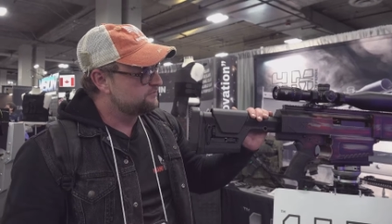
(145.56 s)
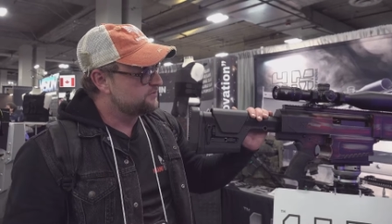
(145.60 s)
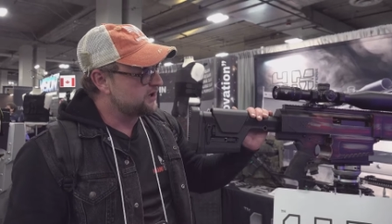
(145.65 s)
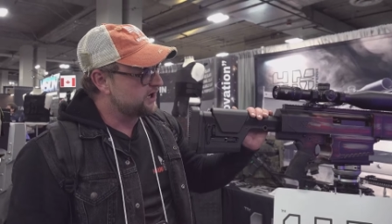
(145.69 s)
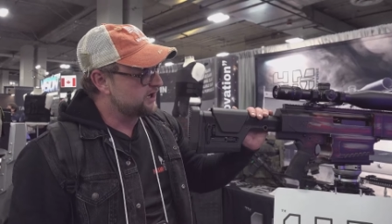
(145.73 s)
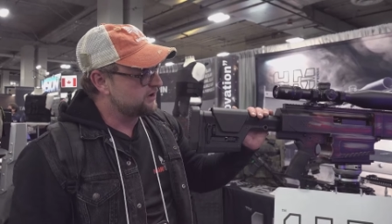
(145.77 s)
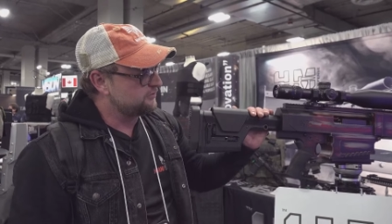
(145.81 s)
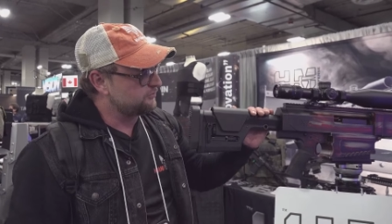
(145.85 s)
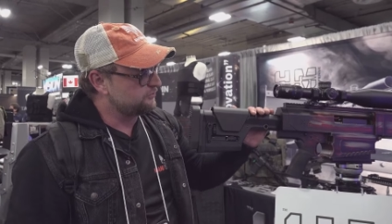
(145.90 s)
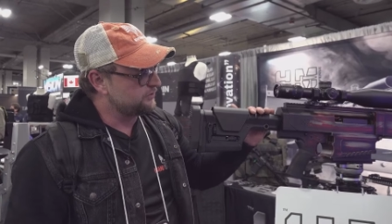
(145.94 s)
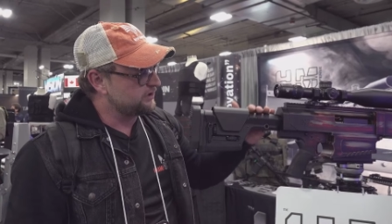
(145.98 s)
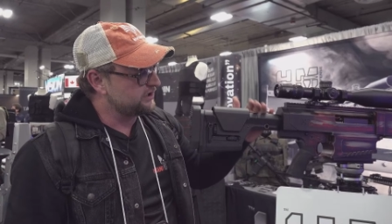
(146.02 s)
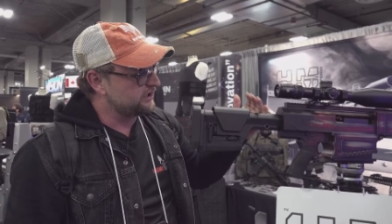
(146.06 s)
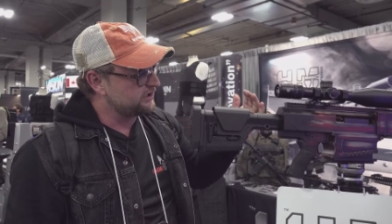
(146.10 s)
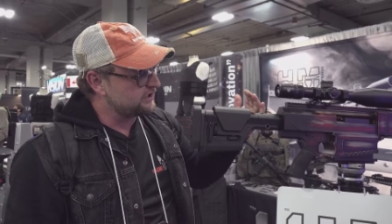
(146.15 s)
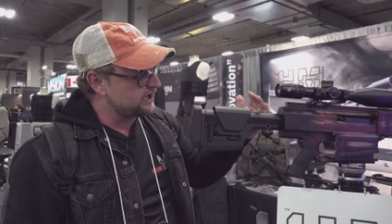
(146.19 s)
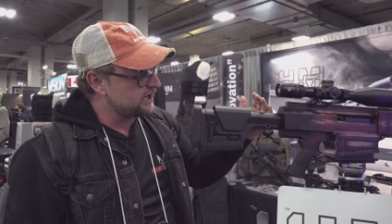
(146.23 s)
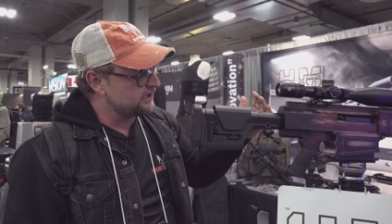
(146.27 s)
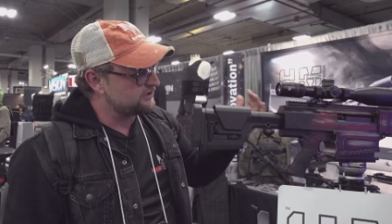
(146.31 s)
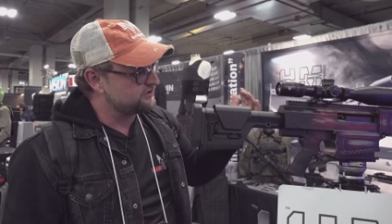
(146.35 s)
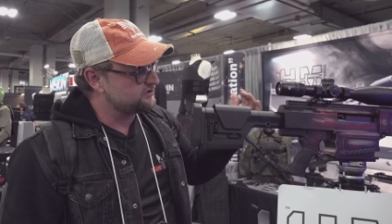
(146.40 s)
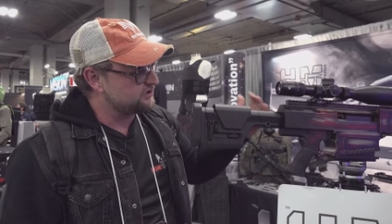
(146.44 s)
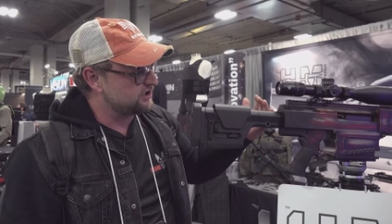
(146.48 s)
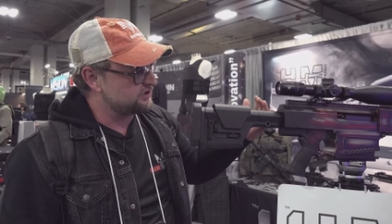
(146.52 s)
But really
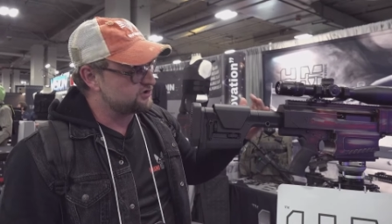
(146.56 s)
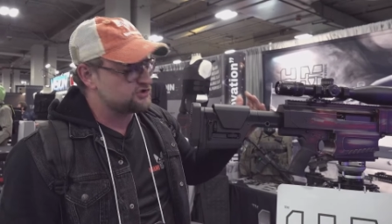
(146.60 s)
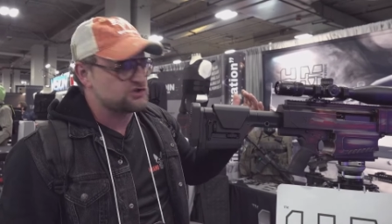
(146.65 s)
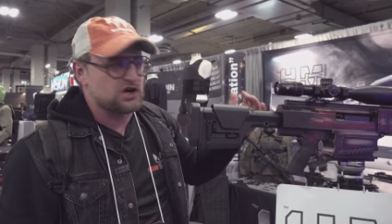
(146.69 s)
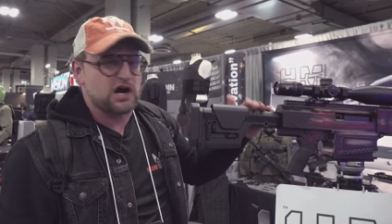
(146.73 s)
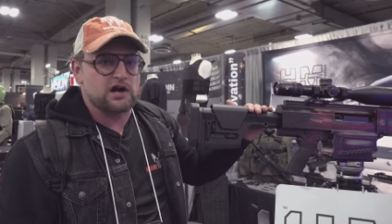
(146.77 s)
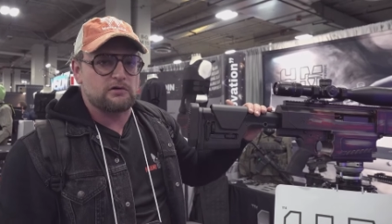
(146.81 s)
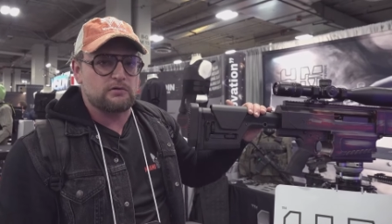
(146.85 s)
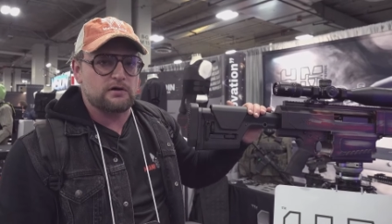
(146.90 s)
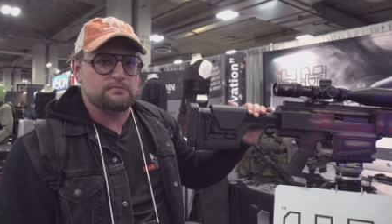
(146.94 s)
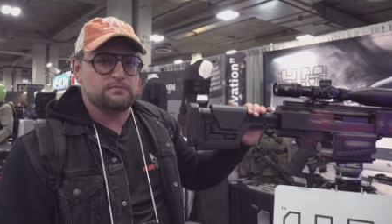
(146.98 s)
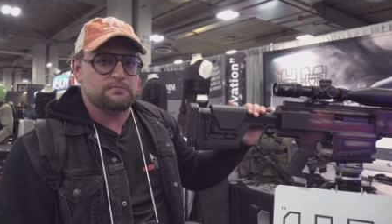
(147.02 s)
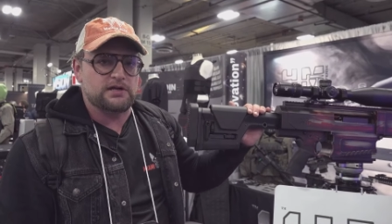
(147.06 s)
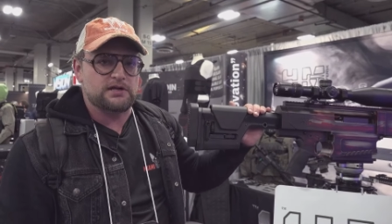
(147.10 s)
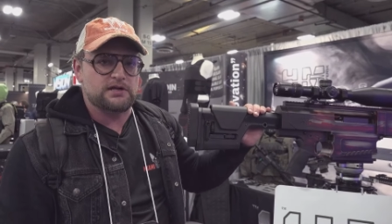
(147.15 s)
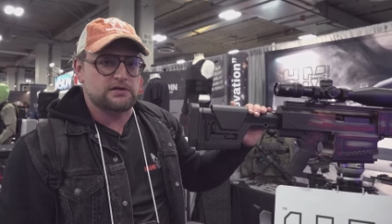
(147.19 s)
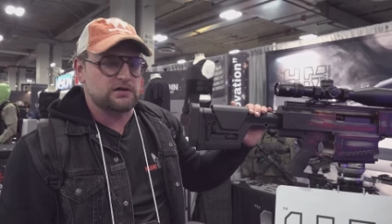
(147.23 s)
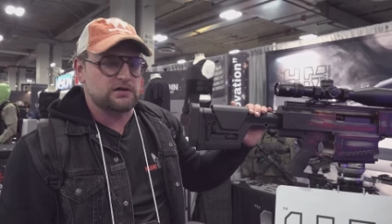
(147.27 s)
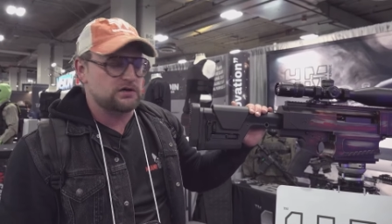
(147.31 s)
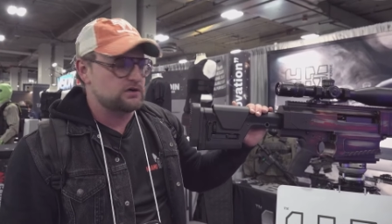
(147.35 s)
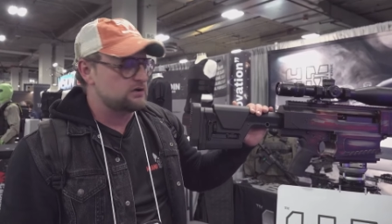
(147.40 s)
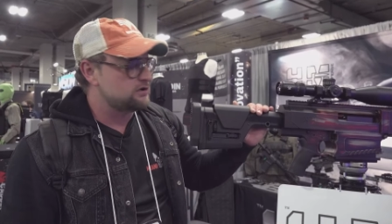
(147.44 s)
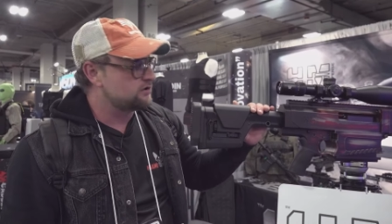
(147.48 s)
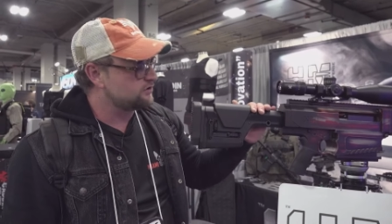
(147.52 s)
nice ten shot
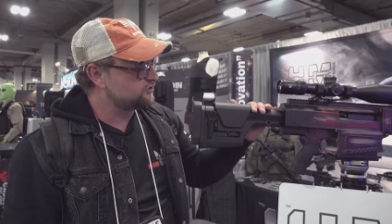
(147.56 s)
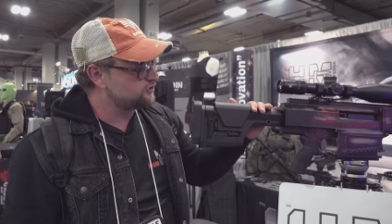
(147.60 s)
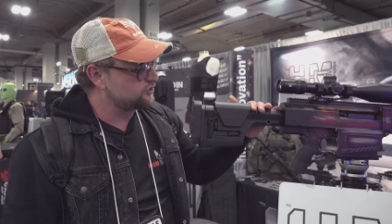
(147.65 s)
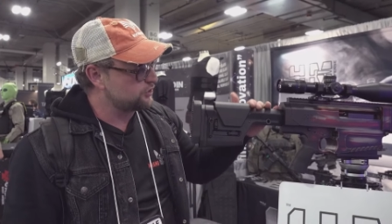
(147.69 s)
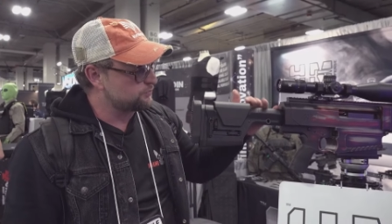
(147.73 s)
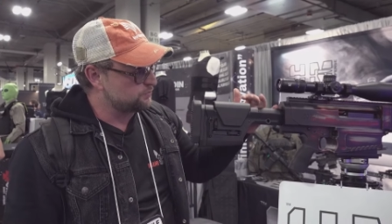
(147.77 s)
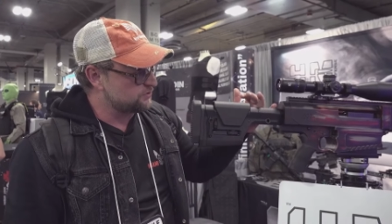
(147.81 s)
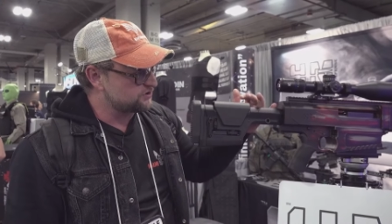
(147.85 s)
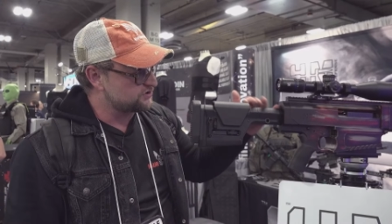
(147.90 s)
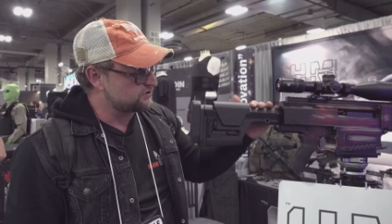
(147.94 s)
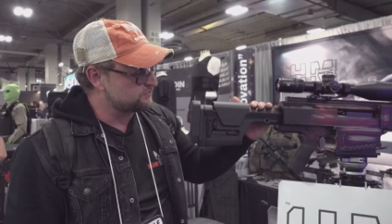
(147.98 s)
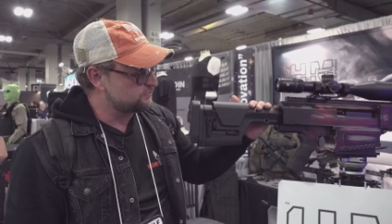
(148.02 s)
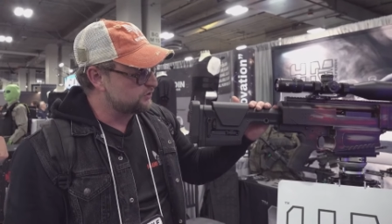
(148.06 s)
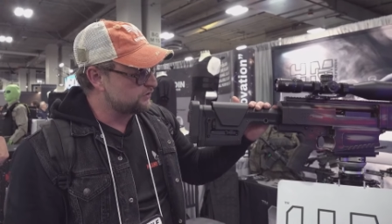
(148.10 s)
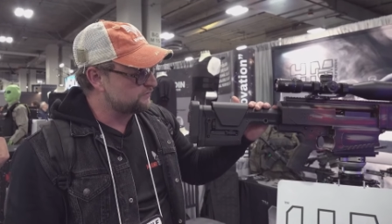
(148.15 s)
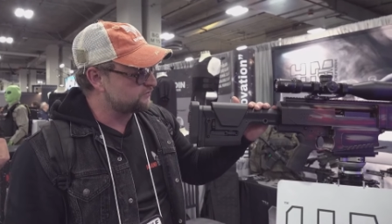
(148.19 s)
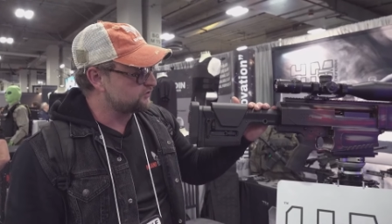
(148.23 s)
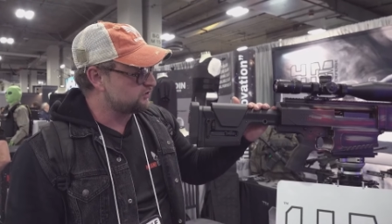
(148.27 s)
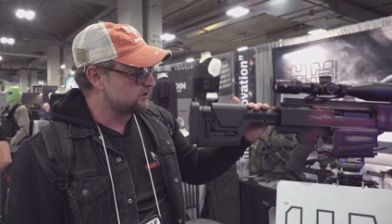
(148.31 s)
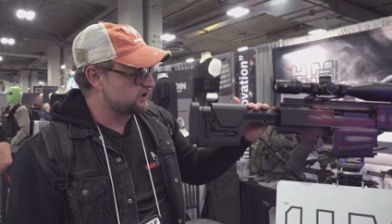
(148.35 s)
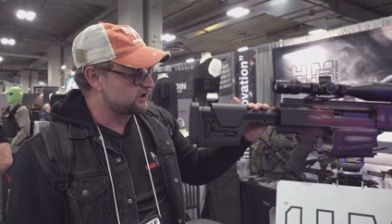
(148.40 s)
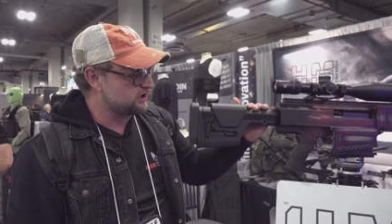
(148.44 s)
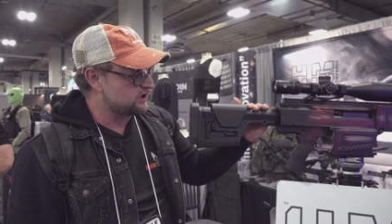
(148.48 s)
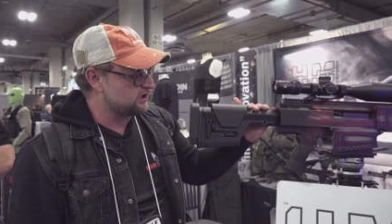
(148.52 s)
repeater, super smooth
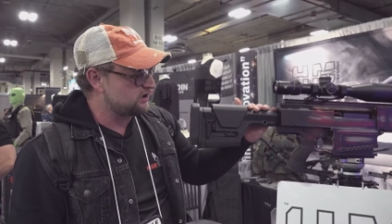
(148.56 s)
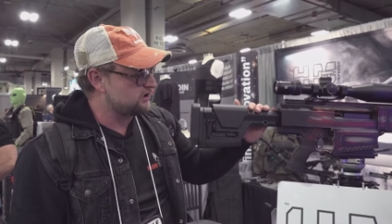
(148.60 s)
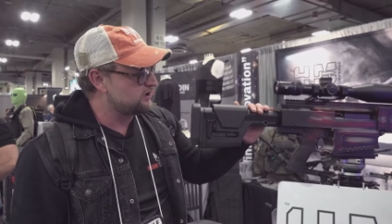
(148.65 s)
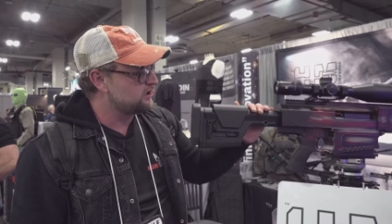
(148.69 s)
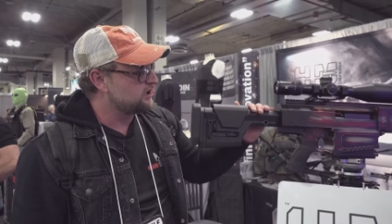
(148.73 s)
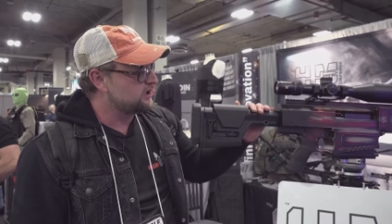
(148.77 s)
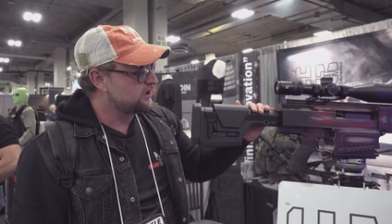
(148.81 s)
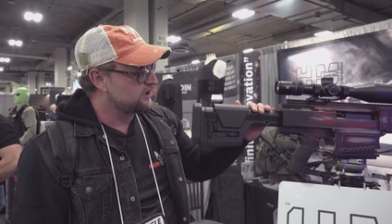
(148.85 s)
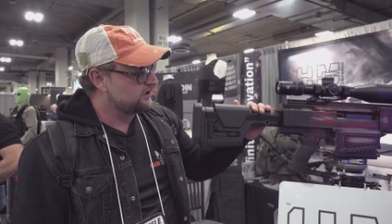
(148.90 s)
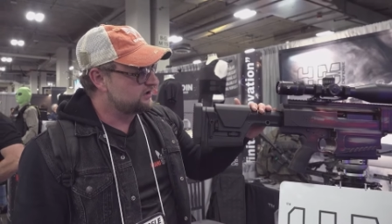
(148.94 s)
trigger,